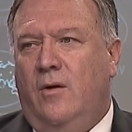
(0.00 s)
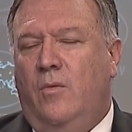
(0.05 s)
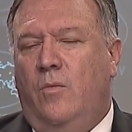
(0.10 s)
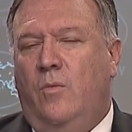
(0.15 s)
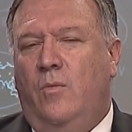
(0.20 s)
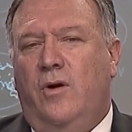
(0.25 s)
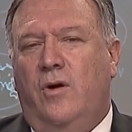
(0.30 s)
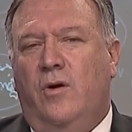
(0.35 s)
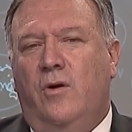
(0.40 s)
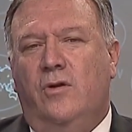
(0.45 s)

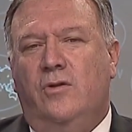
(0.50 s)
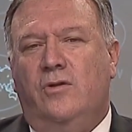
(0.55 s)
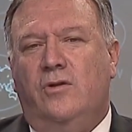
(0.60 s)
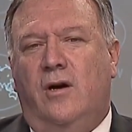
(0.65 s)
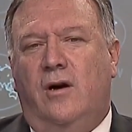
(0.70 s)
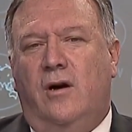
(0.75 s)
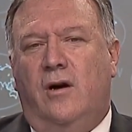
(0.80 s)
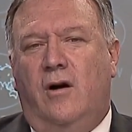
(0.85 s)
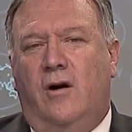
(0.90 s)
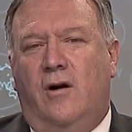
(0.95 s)
We urge
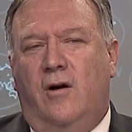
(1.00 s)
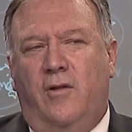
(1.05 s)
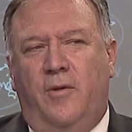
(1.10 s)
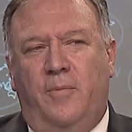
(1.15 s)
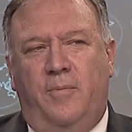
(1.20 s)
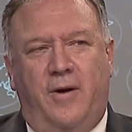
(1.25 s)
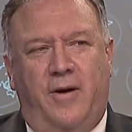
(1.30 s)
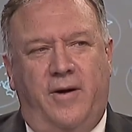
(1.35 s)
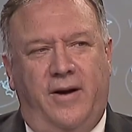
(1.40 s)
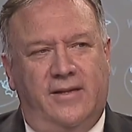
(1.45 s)
all the
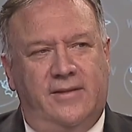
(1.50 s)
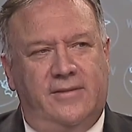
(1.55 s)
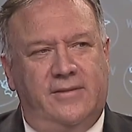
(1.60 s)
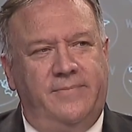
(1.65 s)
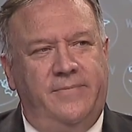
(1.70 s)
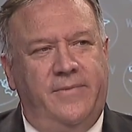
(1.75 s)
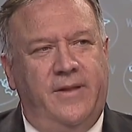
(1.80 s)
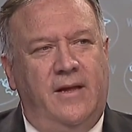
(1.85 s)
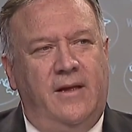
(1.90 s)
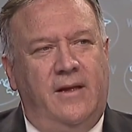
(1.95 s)
parties
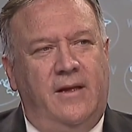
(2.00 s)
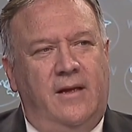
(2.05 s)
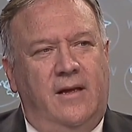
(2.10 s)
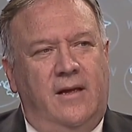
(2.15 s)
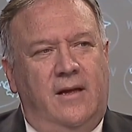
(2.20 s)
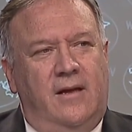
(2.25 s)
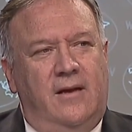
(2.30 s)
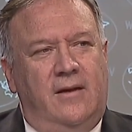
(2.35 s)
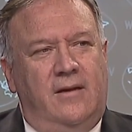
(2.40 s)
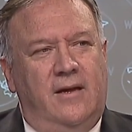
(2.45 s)

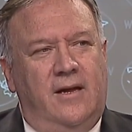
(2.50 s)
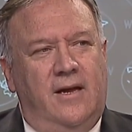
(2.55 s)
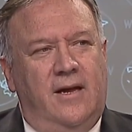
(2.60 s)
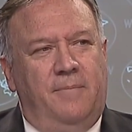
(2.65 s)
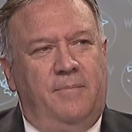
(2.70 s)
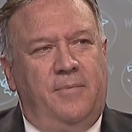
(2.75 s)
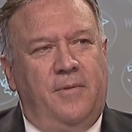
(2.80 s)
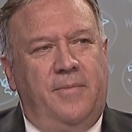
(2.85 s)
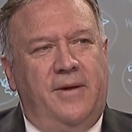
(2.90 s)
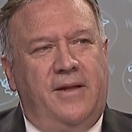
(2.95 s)
to
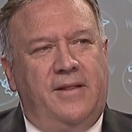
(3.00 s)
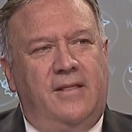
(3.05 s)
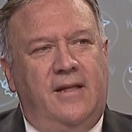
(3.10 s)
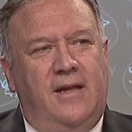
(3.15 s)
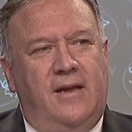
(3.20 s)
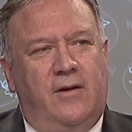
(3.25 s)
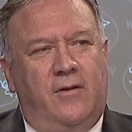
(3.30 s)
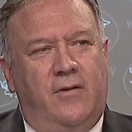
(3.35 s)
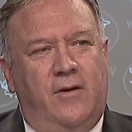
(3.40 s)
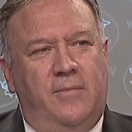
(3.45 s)
implement
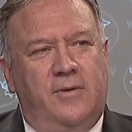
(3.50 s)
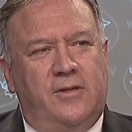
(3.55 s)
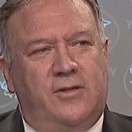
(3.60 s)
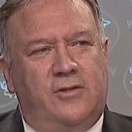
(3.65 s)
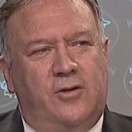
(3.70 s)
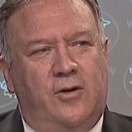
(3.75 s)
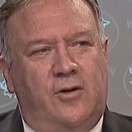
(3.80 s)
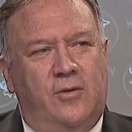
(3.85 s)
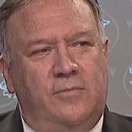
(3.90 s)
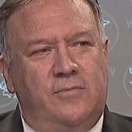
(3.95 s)
the agreement's
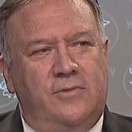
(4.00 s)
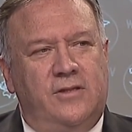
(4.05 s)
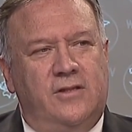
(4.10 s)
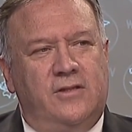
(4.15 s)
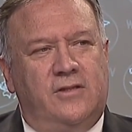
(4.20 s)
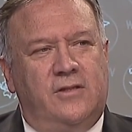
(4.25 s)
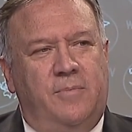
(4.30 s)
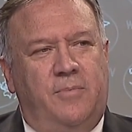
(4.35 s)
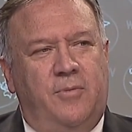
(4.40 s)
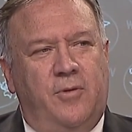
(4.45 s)
terms and
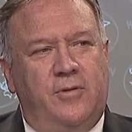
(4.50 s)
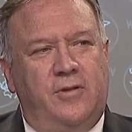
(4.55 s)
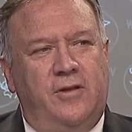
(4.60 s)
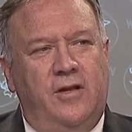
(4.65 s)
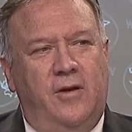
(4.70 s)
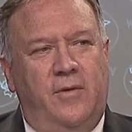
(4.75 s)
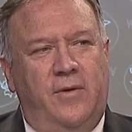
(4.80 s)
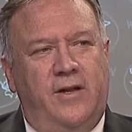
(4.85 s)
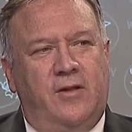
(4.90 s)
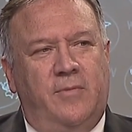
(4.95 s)
support the
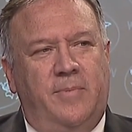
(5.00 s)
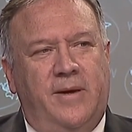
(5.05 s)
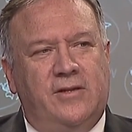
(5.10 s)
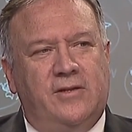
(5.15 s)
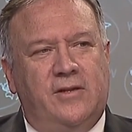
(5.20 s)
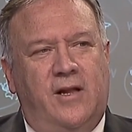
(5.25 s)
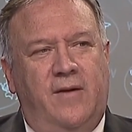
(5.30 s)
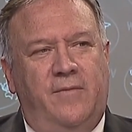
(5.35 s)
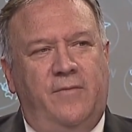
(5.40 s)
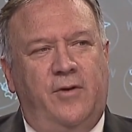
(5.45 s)
UN
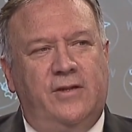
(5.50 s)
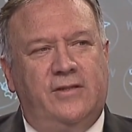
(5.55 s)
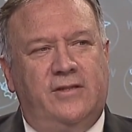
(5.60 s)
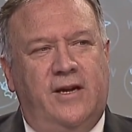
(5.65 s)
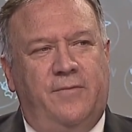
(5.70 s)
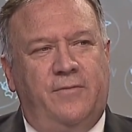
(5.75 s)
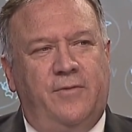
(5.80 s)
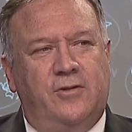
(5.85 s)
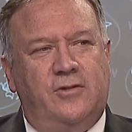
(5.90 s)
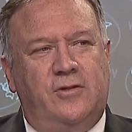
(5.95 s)
Special Envoy's
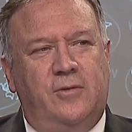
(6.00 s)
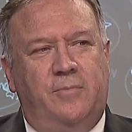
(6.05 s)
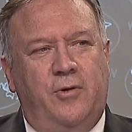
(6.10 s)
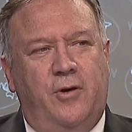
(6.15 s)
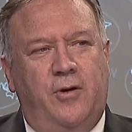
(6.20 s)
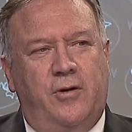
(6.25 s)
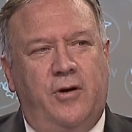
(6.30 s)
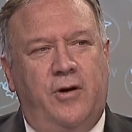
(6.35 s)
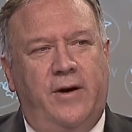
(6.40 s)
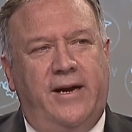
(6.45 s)
efforts to
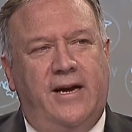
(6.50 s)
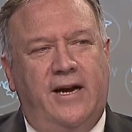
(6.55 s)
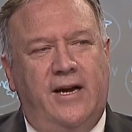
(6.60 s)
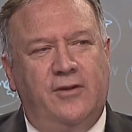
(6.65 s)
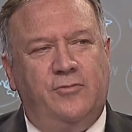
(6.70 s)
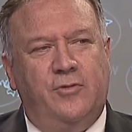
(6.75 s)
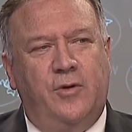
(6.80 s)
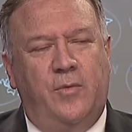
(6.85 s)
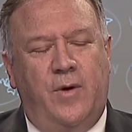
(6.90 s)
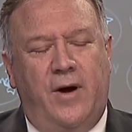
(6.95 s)
broker a
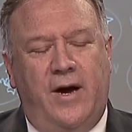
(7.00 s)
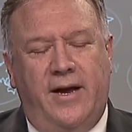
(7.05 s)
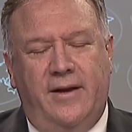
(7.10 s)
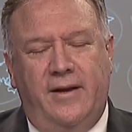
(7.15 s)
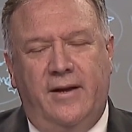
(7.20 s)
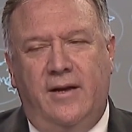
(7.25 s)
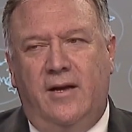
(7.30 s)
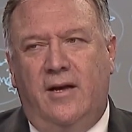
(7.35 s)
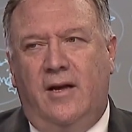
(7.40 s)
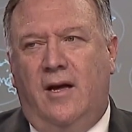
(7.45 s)
countrywide
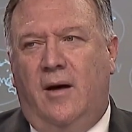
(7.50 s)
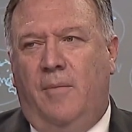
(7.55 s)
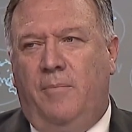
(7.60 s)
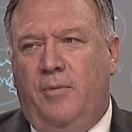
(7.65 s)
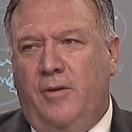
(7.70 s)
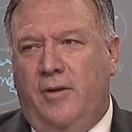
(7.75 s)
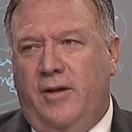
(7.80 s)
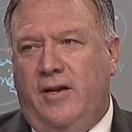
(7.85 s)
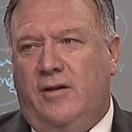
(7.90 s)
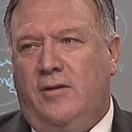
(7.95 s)

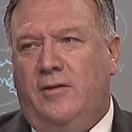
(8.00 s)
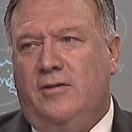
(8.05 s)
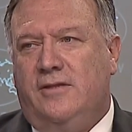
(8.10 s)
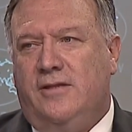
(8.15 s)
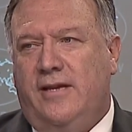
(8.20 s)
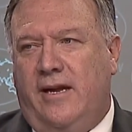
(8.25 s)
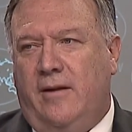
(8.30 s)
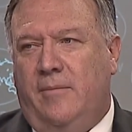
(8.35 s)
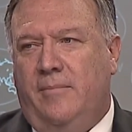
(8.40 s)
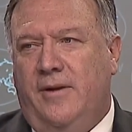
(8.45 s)
political
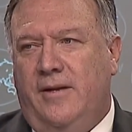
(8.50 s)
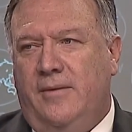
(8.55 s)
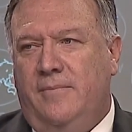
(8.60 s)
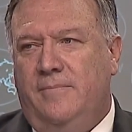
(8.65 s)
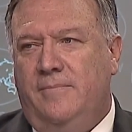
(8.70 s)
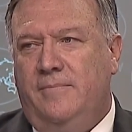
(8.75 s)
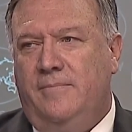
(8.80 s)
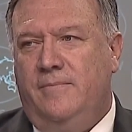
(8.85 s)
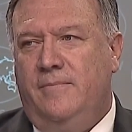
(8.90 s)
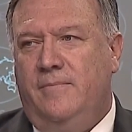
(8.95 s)
settlement.
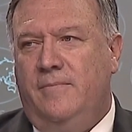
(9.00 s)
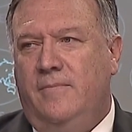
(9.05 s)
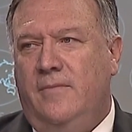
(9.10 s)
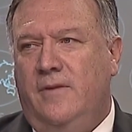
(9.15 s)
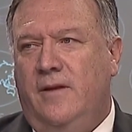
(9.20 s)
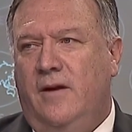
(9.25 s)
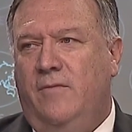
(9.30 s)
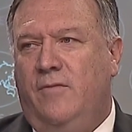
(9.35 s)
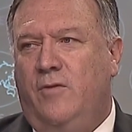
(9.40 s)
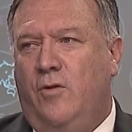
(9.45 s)

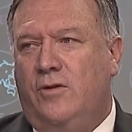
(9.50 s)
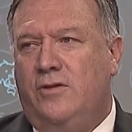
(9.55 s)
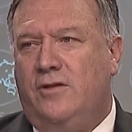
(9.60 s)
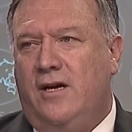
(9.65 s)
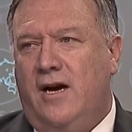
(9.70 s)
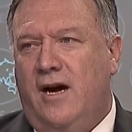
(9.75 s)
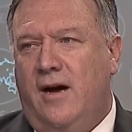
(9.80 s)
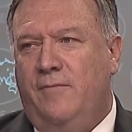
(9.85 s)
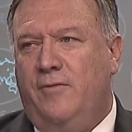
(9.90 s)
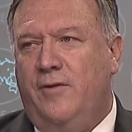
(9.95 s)
Of course, the
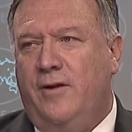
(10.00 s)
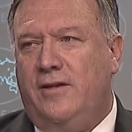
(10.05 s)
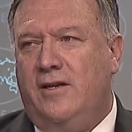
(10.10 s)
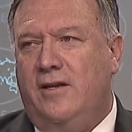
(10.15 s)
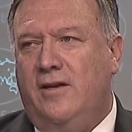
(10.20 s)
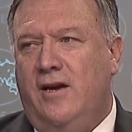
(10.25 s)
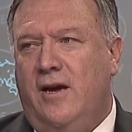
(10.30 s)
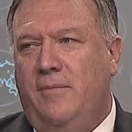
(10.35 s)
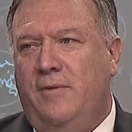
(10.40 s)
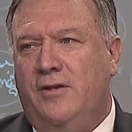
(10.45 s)
conflict
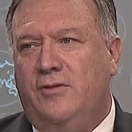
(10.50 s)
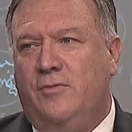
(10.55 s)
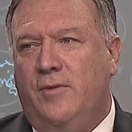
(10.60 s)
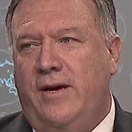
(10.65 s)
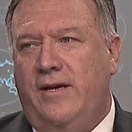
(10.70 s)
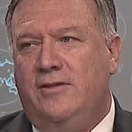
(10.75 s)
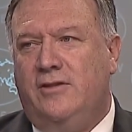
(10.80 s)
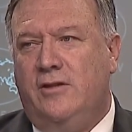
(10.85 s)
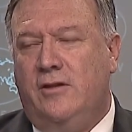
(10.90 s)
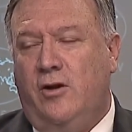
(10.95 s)
in Yemen is
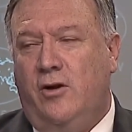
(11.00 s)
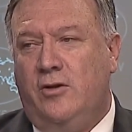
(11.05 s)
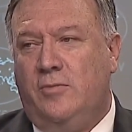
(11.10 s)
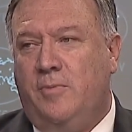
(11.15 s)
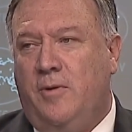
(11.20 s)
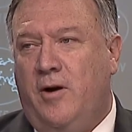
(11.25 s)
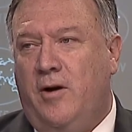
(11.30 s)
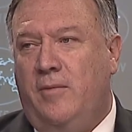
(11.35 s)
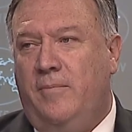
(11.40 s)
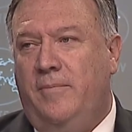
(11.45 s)
raged in large
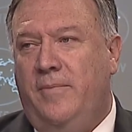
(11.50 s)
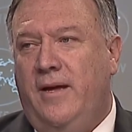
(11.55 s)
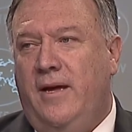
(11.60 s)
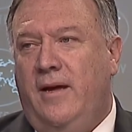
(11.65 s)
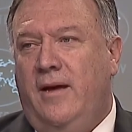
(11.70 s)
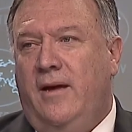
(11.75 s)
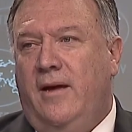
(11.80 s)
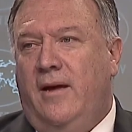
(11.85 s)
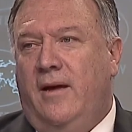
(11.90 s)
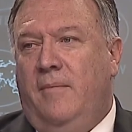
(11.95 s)
part
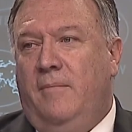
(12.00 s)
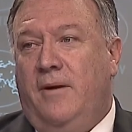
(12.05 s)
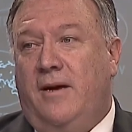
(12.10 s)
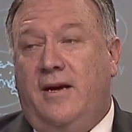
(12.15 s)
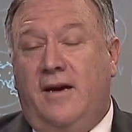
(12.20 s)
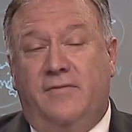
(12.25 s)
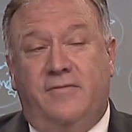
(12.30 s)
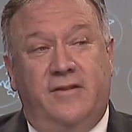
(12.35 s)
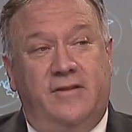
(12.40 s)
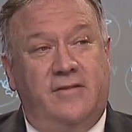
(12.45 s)

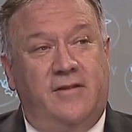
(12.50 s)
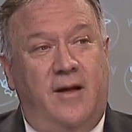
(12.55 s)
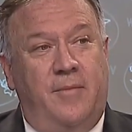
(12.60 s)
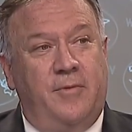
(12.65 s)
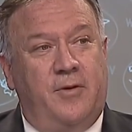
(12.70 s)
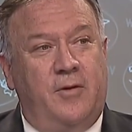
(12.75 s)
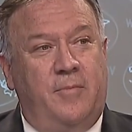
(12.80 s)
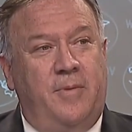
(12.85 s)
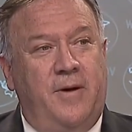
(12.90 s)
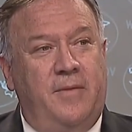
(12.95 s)
because of the
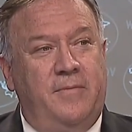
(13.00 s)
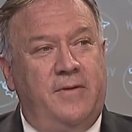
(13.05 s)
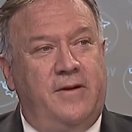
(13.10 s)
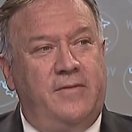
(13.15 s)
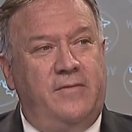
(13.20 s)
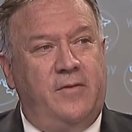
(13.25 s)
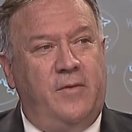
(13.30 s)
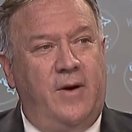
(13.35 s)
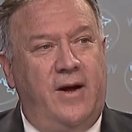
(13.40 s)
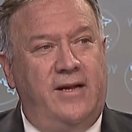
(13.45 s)
Islamic Republic
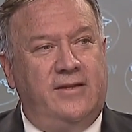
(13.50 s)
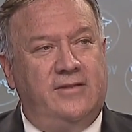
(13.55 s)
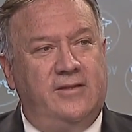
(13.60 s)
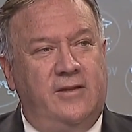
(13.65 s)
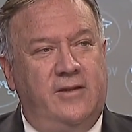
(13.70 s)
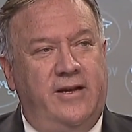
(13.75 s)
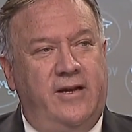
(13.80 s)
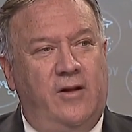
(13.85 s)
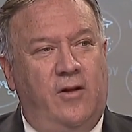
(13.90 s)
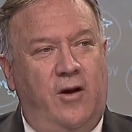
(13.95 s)
of Iran's
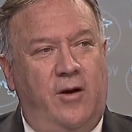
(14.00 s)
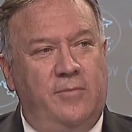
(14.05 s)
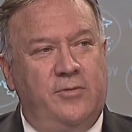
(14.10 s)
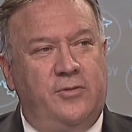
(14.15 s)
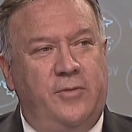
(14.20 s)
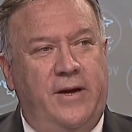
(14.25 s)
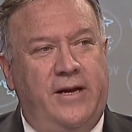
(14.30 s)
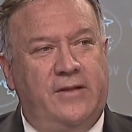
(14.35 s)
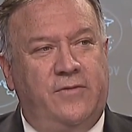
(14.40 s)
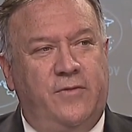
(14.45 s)
illegal arms
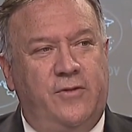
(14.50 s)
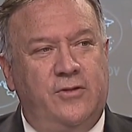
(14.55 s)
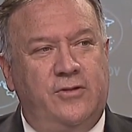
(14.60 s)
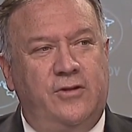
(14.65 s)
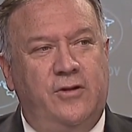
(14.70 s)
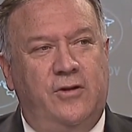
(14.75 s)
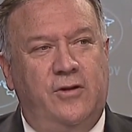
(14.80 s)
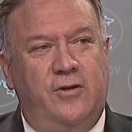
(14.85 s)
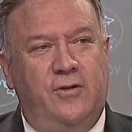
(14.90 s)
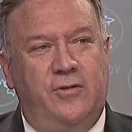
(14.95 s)
transfers
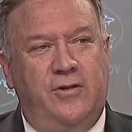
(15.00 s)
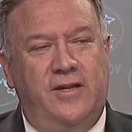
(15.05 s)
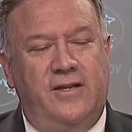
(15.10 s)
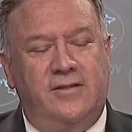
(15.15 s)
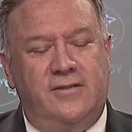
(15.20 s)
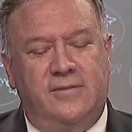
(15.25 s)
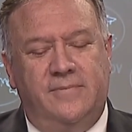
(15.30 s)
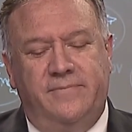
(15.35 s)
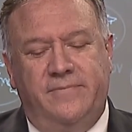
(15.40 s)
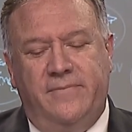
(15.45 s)
to the
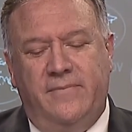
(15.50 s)
Houthis.